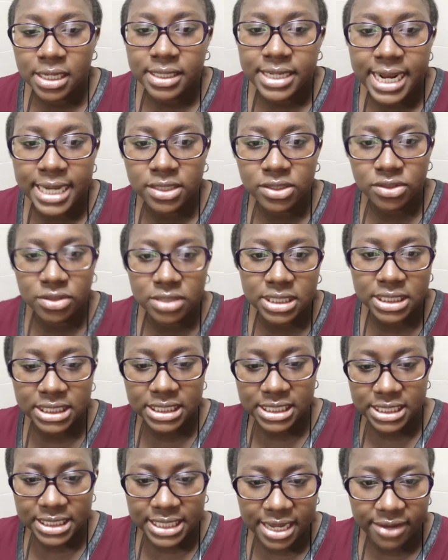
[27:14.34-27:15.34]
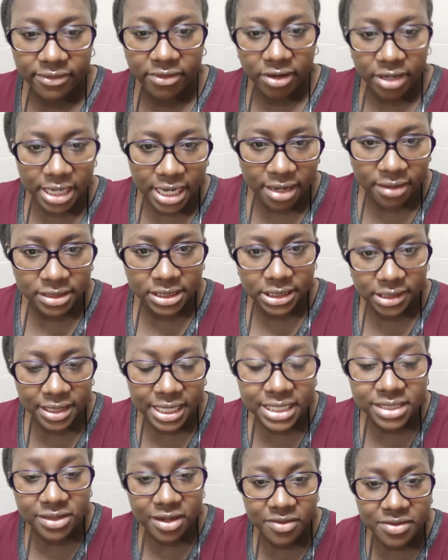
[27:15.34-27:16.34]
Run to rediscovering ourselves.
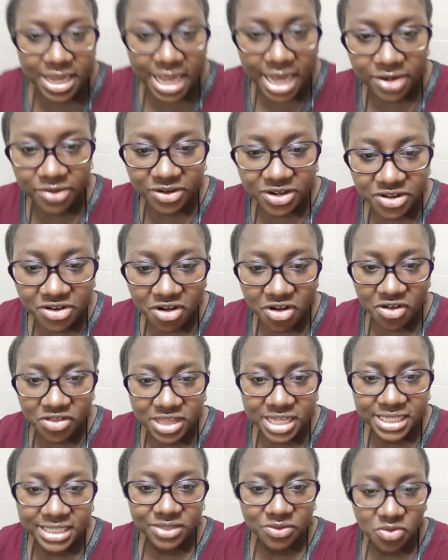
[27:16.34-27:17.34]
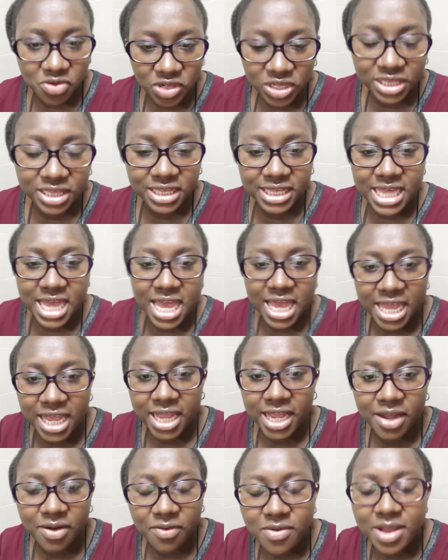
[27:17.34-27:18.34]
That's how we are doing all this whole
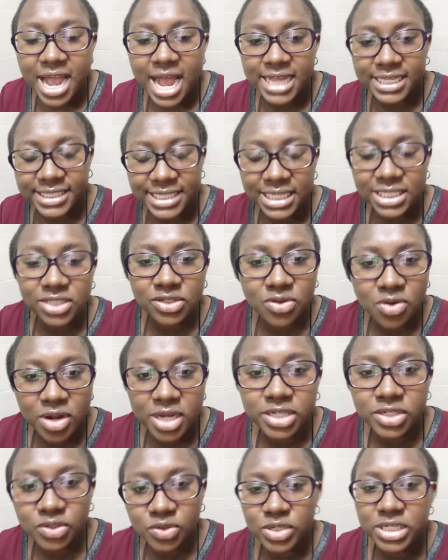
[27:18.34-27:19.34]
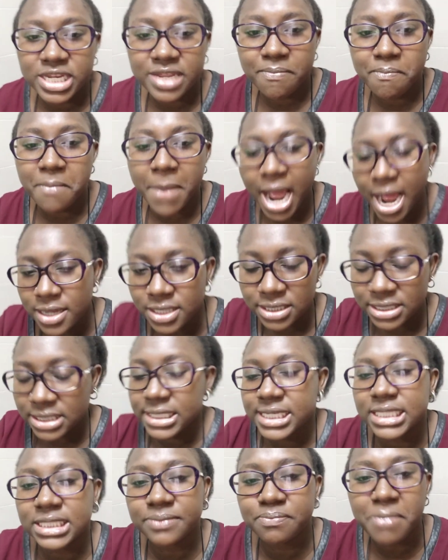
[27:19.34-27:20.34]
thing. We are just going to
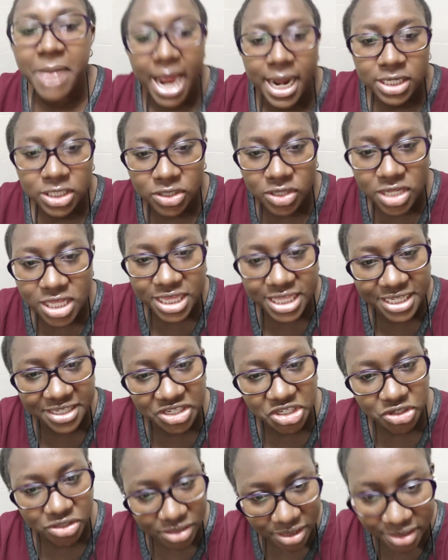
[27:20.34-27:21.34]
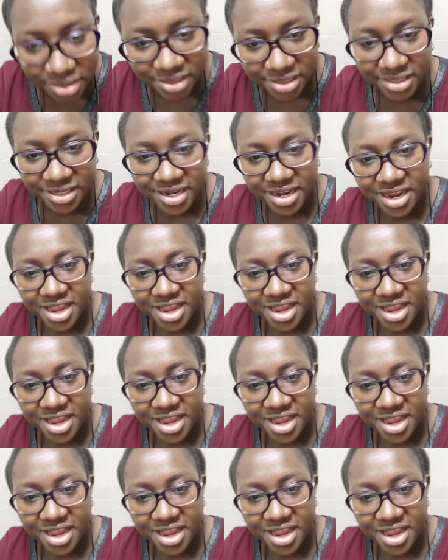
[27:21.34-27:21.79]
dismantle all this shit.